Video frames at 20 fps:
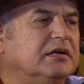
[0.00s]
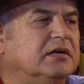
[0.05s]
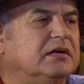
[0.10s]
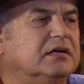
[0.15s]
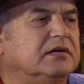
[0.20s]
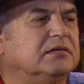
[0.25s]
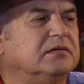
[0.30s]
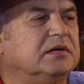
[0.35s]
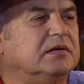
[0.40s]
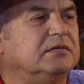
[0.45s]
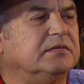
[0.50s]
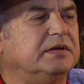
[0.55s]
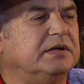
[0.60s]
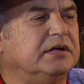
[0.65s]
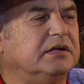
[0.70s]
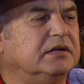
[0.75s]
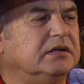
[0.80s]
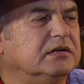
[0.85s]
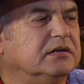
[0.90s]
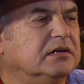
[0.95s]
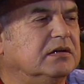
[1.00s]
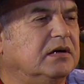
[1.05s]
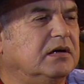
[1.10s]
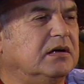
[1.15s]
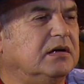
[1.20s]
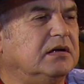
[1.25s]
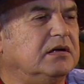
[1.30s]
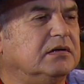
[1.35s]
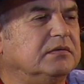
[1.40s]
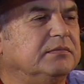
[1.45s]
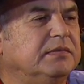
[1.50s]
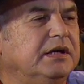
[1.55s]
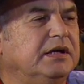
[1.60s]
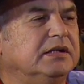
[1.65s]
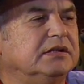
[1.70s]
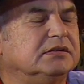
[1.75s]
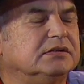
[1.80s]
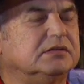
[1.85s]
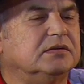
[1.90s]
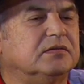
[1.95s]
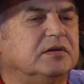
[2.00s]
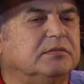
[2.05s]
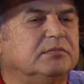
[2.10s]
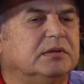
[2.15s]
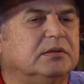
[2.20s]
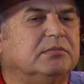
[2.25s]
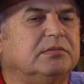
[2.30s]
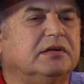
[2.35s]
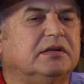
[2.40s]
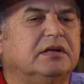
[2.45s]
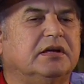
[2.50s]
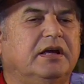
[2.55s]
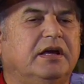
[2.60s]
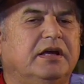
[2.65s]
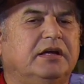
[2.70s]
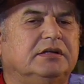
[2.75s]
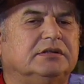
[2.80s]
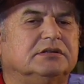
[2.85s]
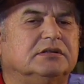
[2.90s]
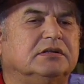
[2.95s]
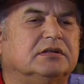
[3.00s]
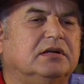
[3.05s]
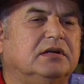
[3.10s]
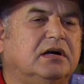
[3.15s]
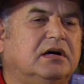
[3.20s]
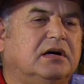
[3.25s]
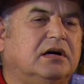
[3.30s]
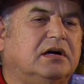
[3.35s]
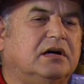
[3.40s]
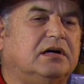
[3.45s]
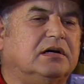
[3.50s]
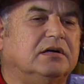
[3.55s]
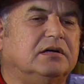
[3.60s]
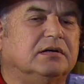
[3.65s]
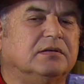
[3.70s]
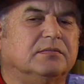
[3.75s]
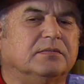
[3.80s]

uh, what we call, means to remember the ancient law.